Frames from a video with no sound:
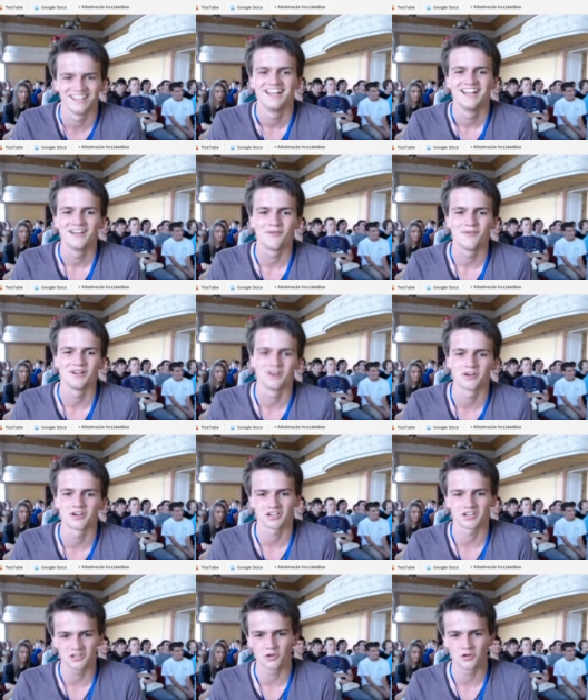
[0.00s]
When you work at
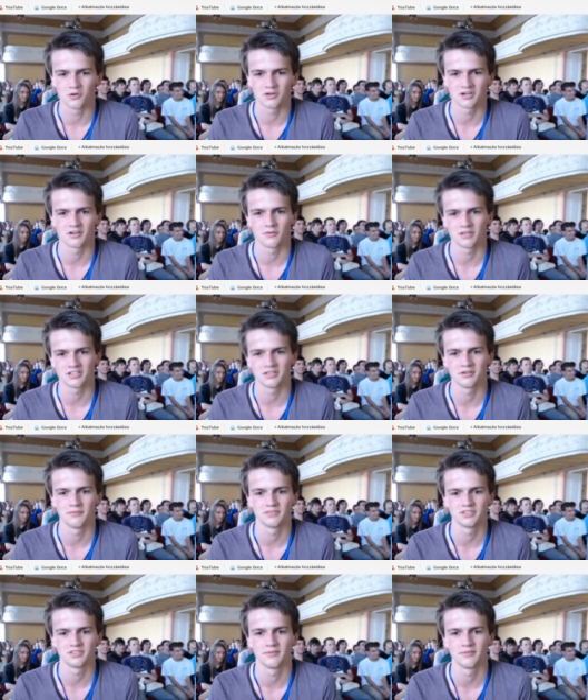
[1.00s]
Google, what are some, some of the
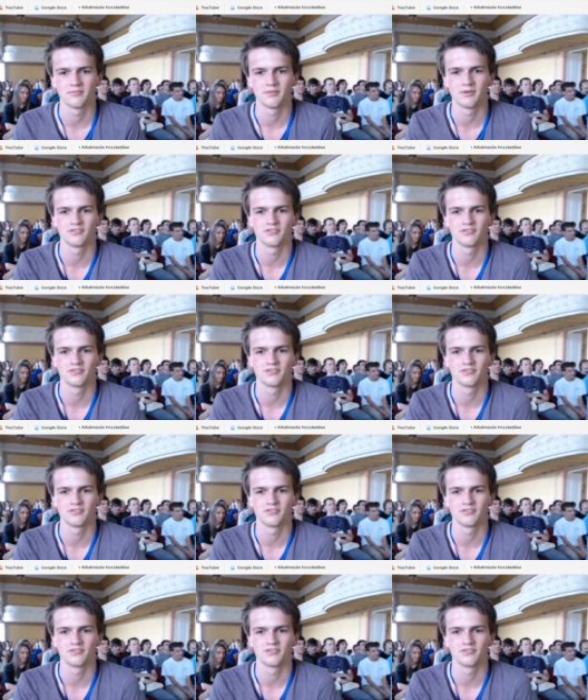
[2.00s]
most fun